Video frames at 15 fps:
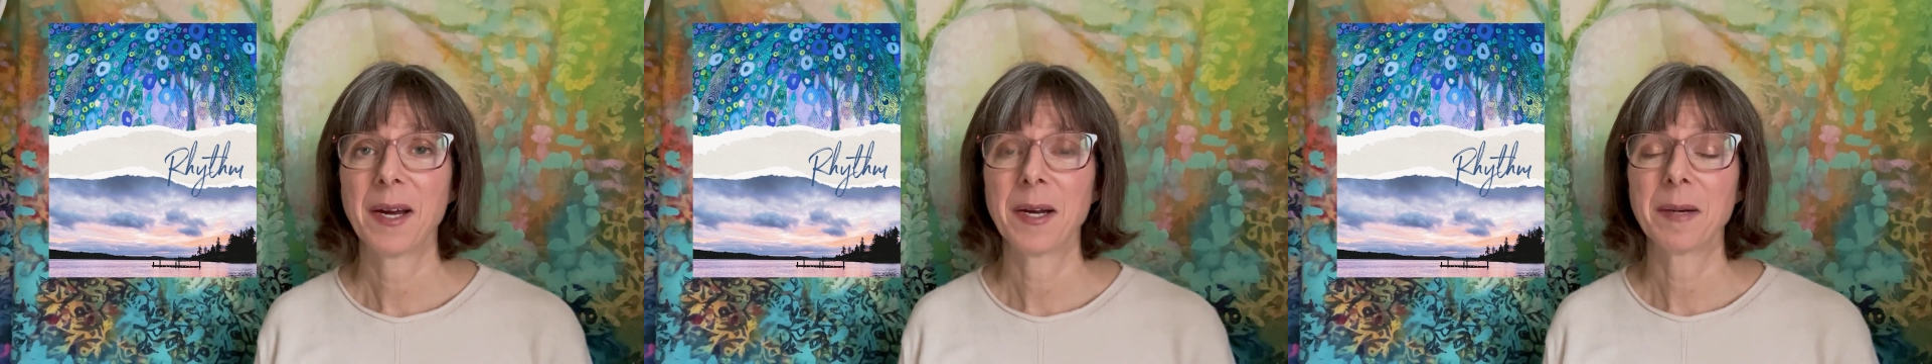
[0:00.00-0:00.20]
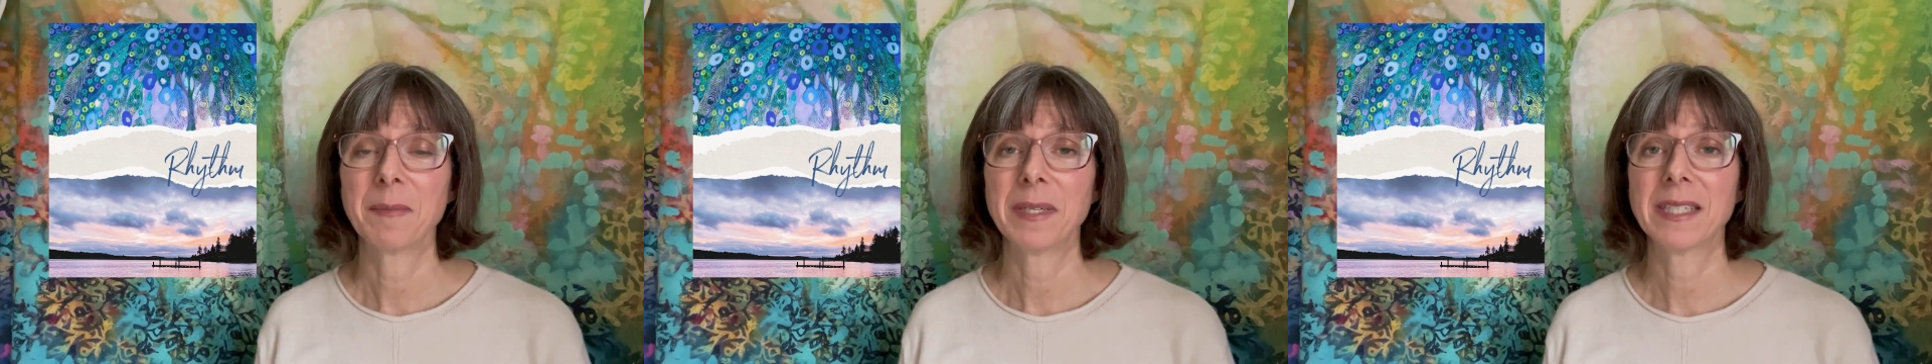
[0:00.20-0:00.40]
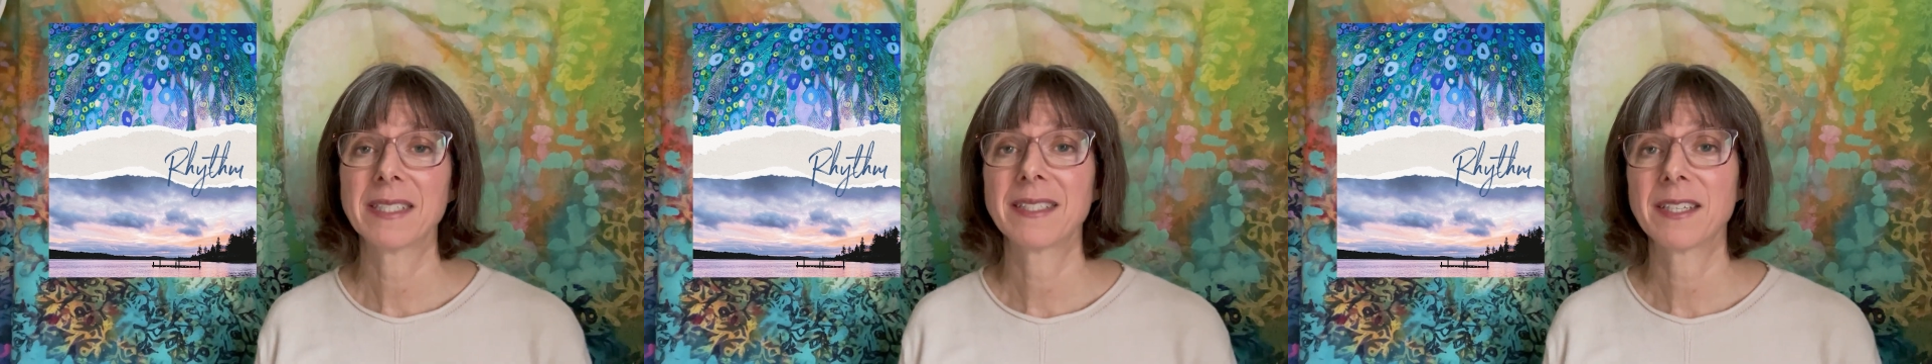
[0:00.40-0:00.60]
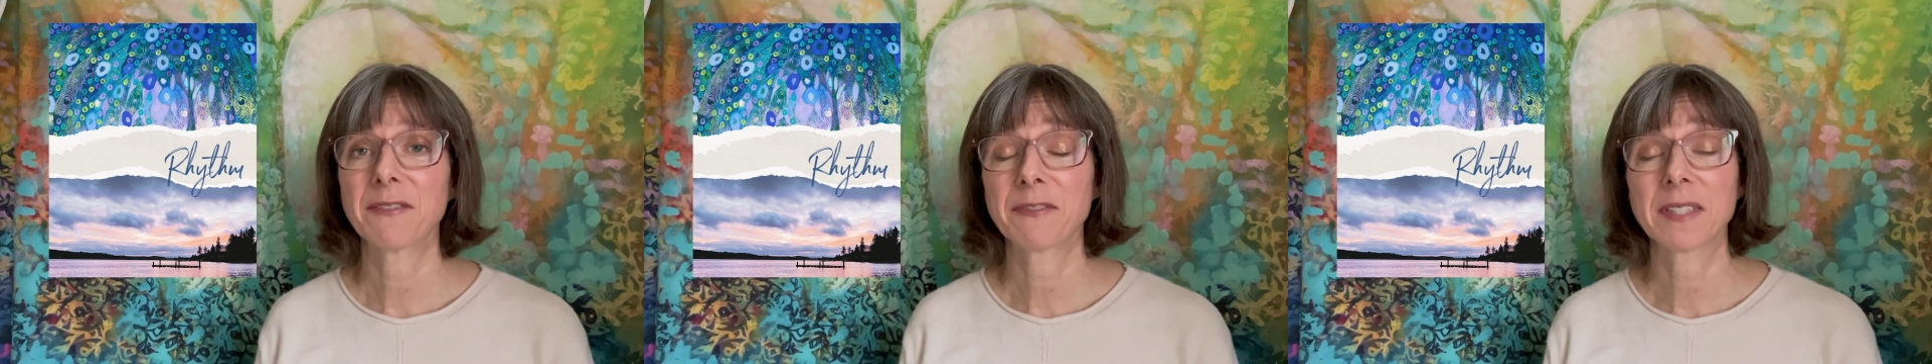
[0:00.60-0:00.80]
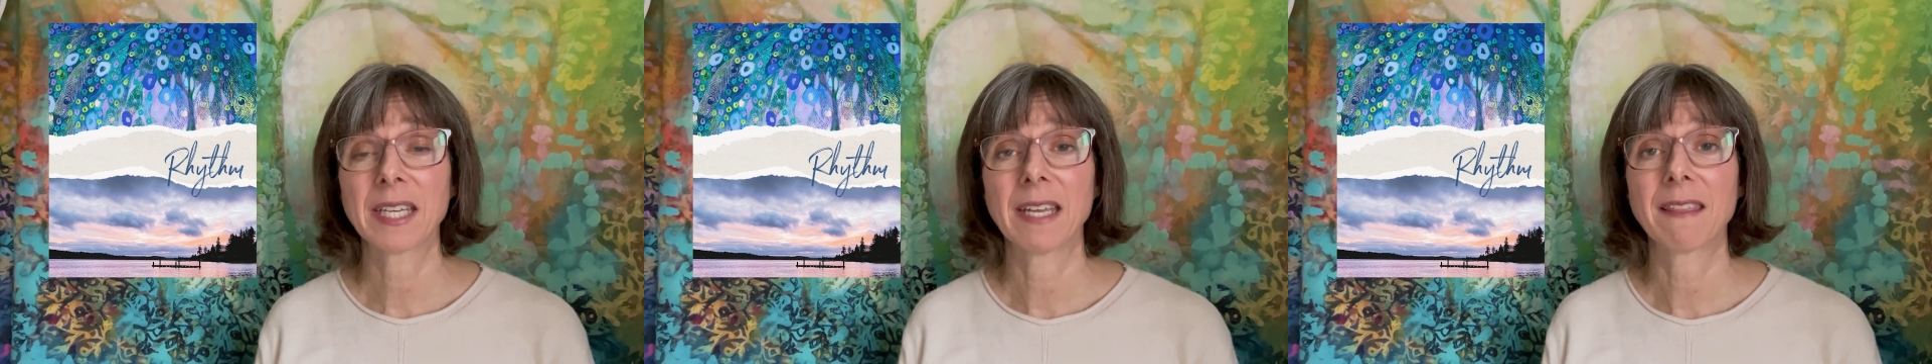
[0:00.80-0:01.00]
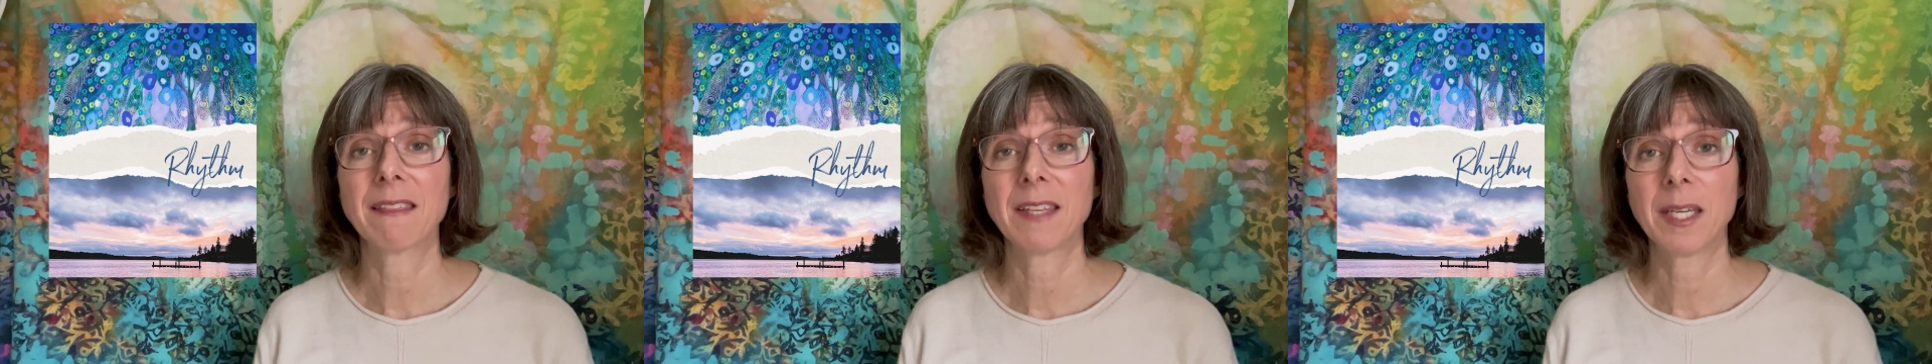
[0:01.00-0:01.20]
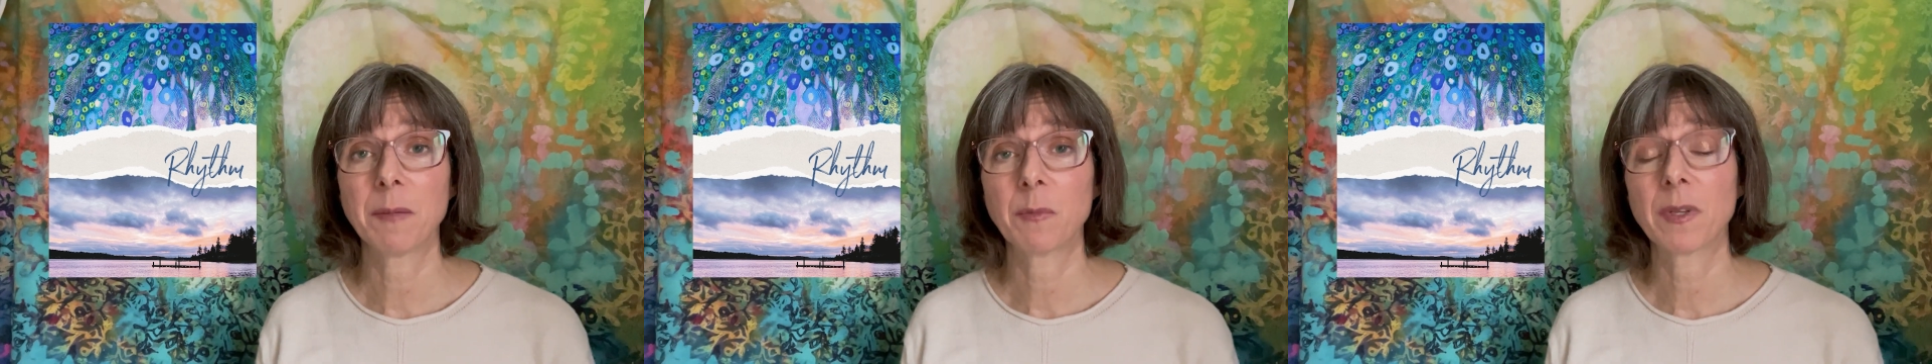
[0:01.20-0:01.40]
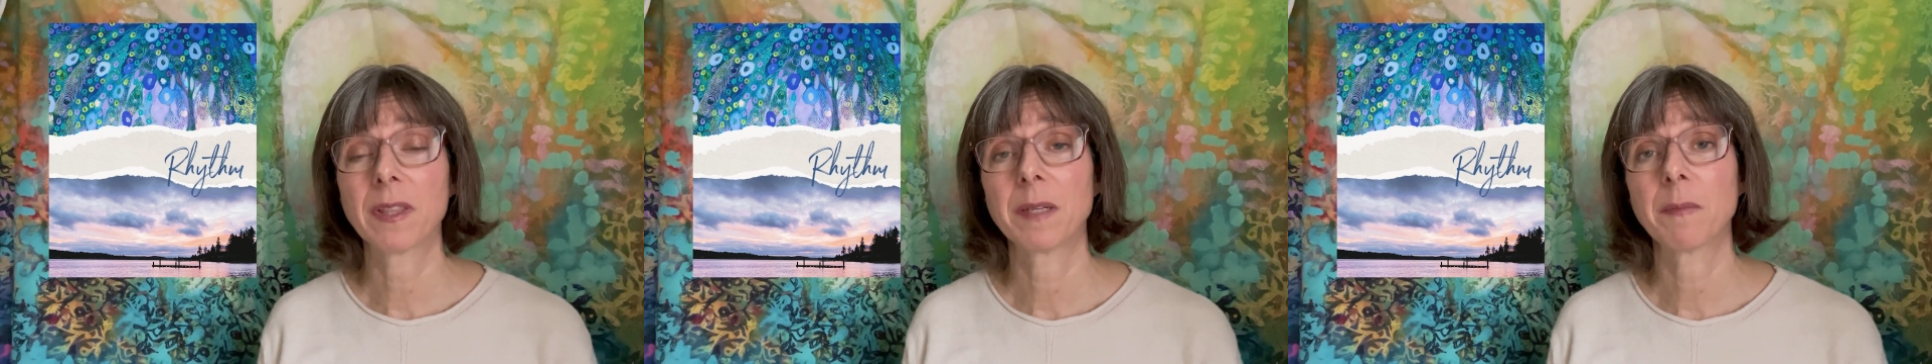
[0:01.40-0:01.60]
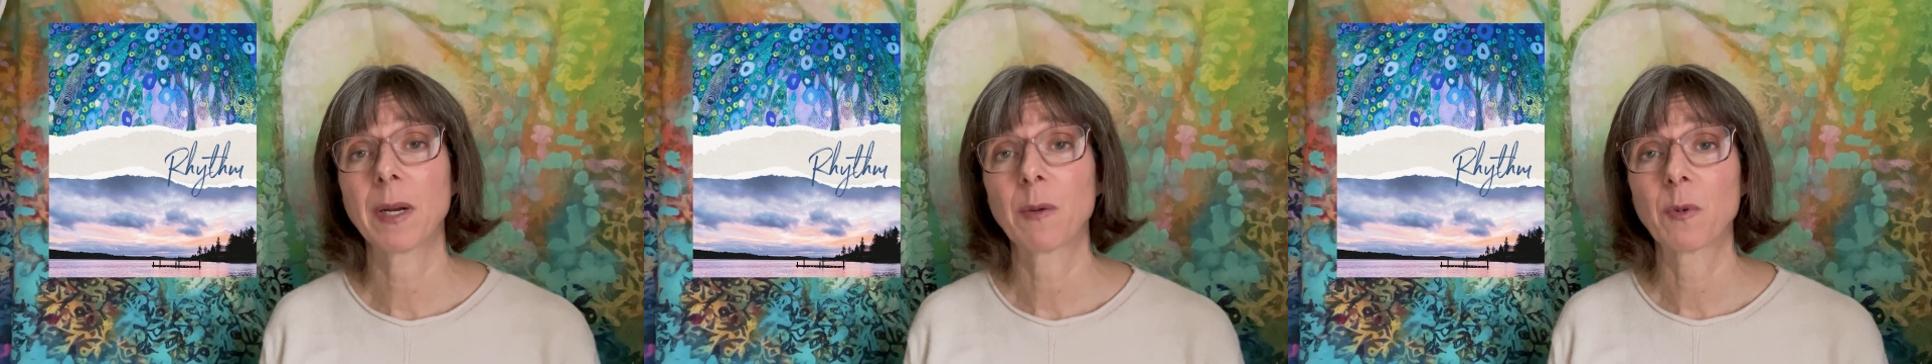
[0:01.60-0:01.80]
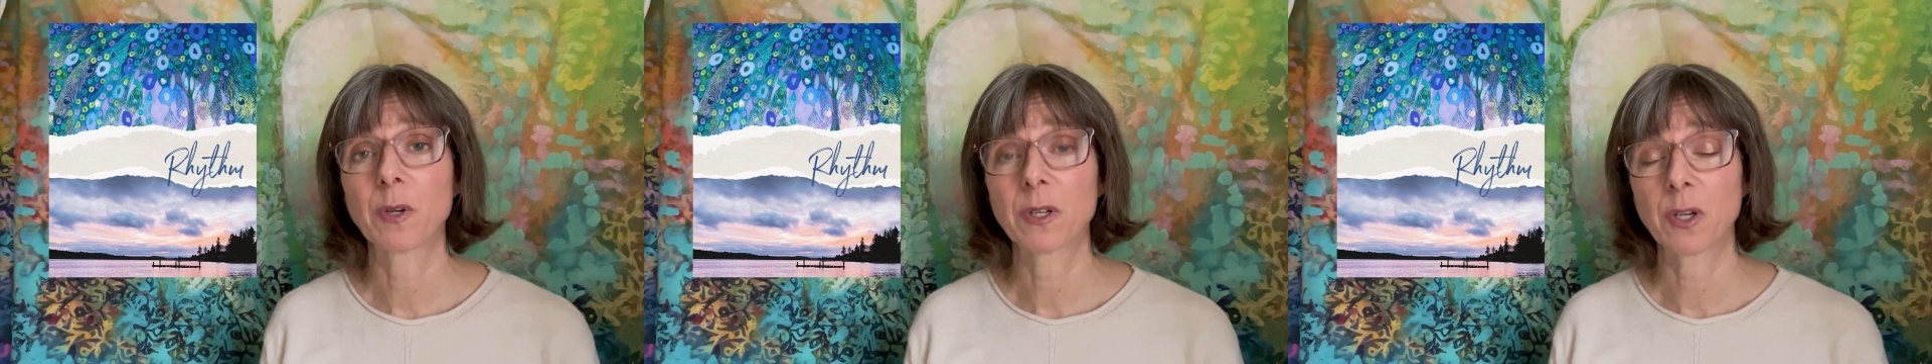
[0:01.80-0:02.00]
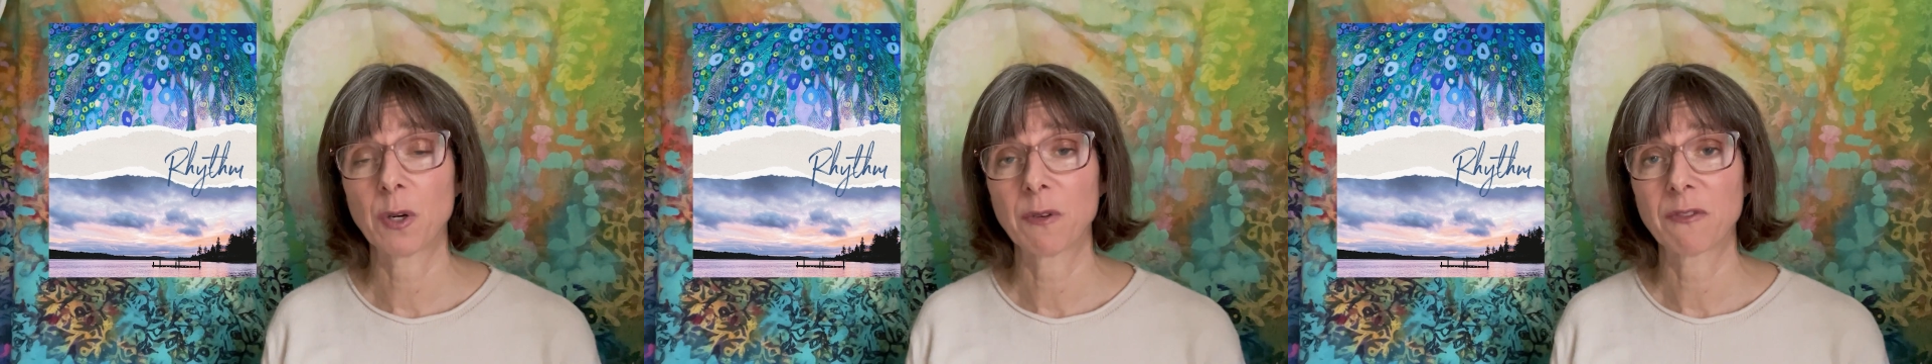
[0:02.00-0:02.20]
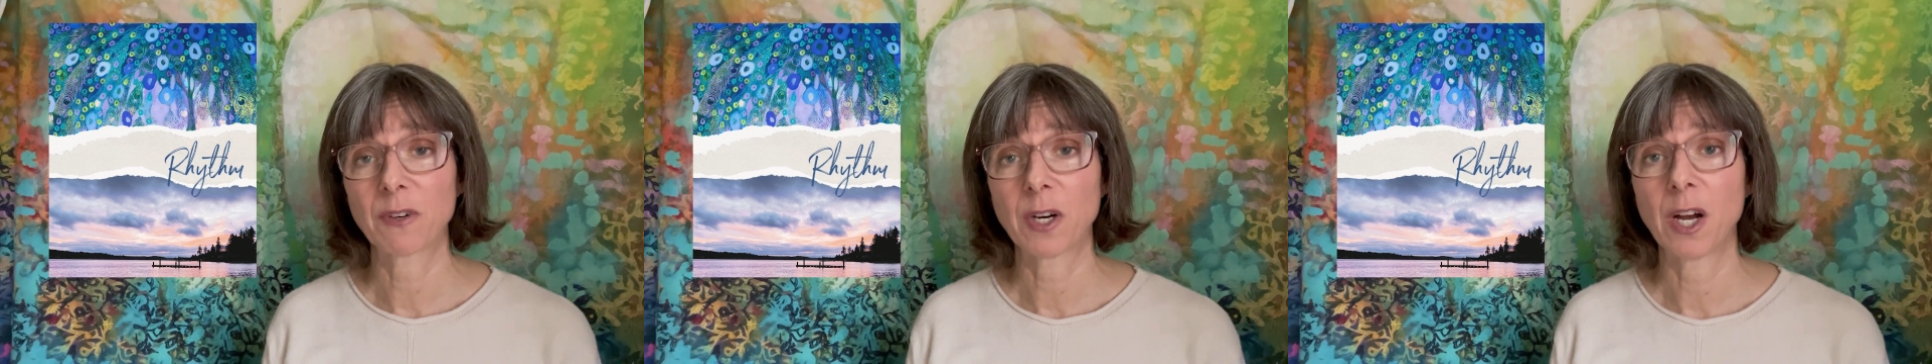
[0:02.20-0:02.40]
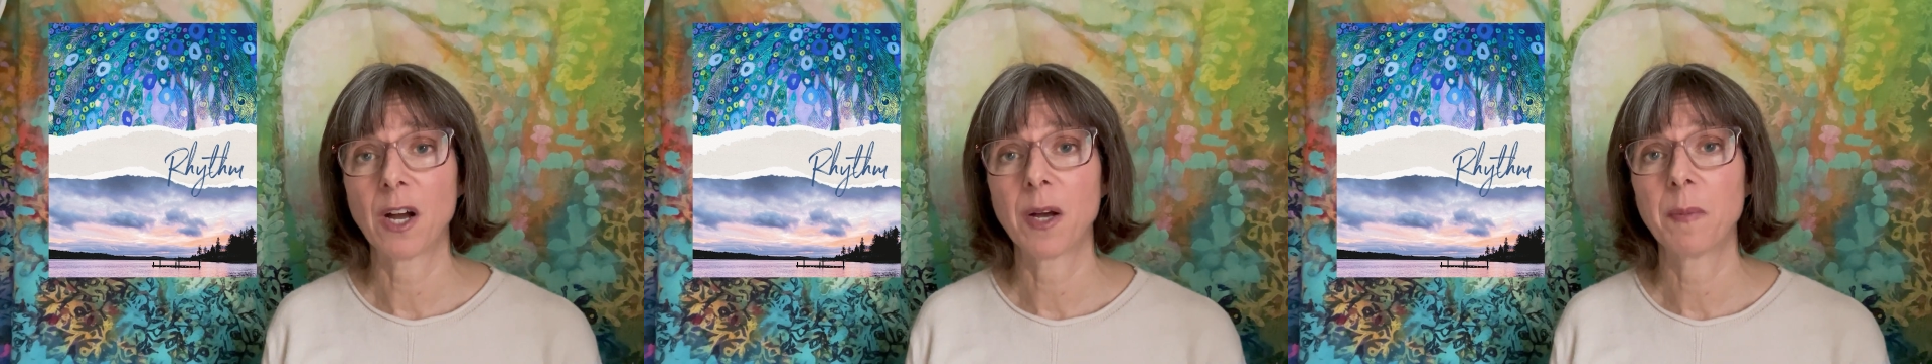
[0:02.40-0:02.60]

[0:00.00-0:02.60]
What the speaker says: It is definitely a theme within my work overall,